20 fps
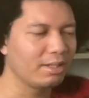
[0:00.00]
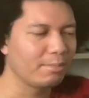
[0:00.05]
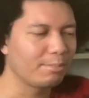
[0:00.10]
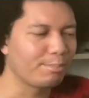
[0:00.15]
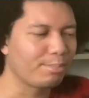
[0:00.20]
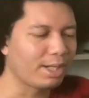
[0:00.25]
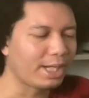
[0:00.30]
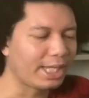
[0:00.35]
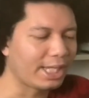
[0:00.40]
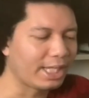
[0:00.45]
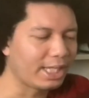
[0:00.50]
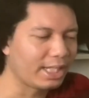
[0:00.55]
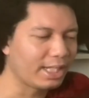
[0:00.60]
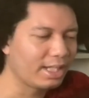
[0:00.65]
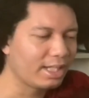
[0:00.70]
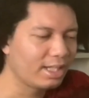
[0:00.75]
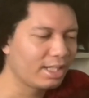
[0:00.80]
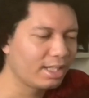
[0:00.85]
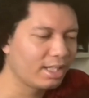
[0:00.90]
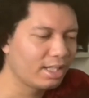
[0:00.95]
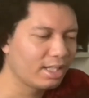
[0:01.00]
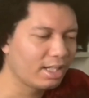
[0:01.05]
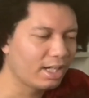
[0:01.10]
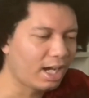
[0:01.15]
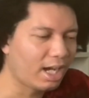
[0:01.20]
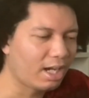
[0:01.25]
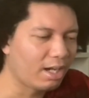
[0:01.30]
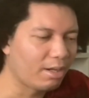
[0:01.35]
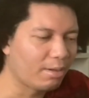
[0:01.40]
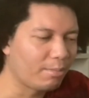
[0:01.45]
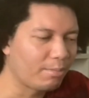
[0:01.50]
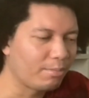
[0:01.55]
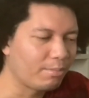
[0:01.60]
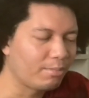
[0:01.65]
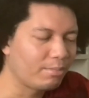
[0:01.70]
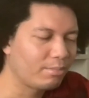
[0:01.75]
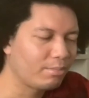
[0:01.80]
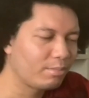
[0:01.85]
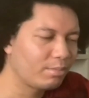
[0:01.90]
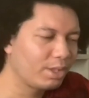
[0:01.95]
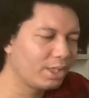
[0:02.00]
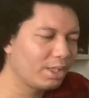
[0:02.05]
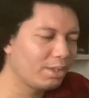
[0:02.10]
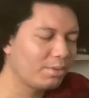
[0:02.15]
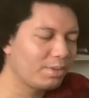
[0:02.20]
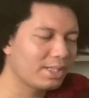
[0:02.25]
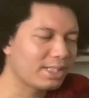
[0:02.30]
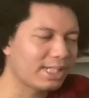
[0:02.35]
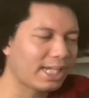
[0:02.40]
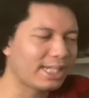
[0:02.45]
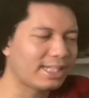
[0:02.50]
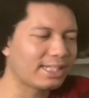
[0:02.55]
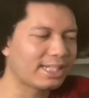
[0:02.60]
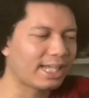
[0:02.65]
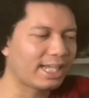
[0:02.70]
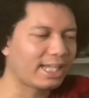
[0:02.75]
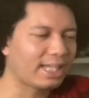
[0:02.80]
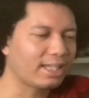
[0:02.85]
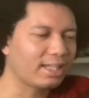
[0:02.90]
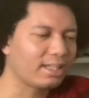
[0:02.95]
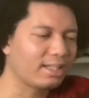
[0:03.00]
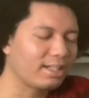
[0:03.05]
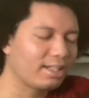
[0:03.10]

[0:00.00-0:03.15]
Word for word: but you know, it was nice that